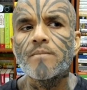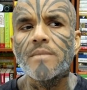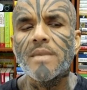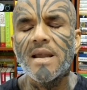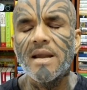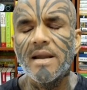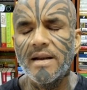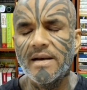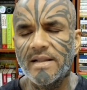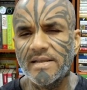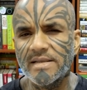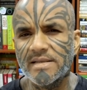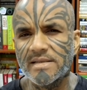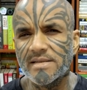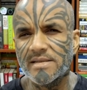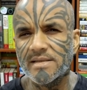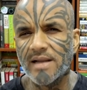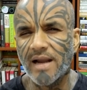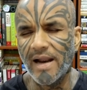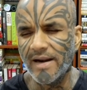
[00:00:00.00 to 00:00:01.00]
it
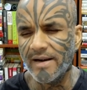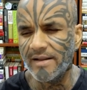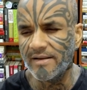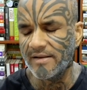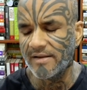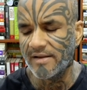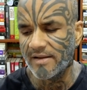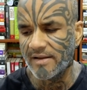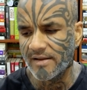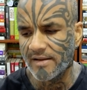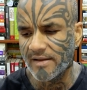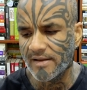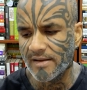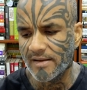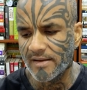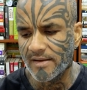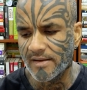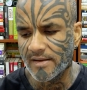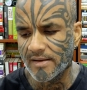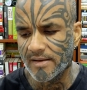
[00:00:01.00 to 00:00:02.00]
has kind of
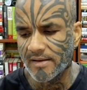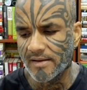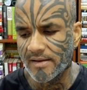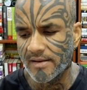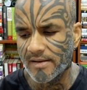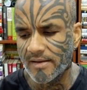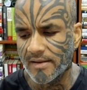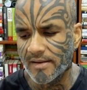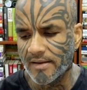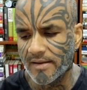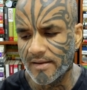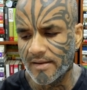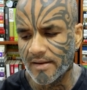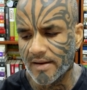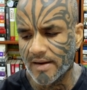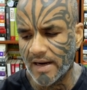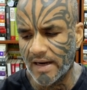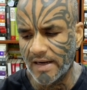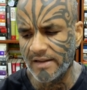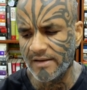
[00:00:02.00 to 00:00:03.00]

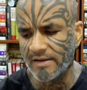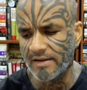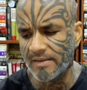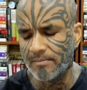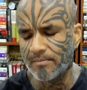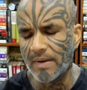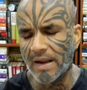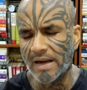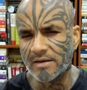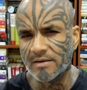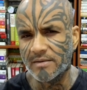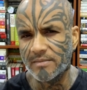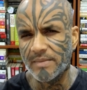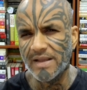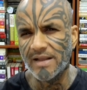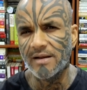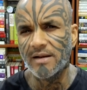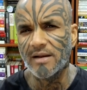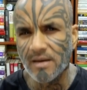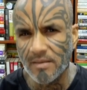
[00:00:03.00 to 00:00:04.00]
kind of impacted me
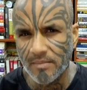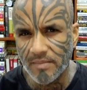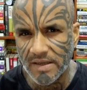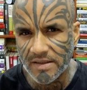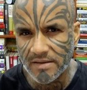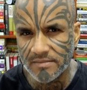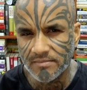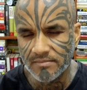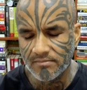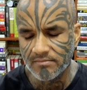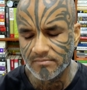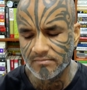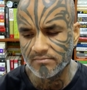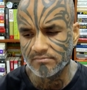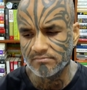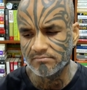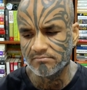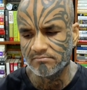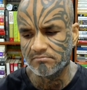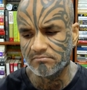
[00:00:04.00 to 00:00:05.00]
a little bit
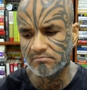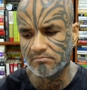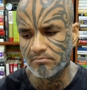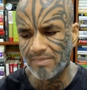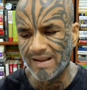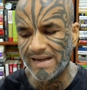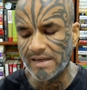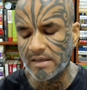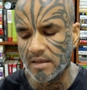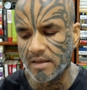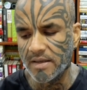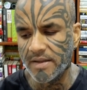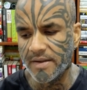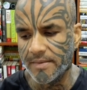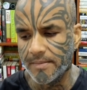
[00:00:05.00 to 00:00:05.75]
mentally.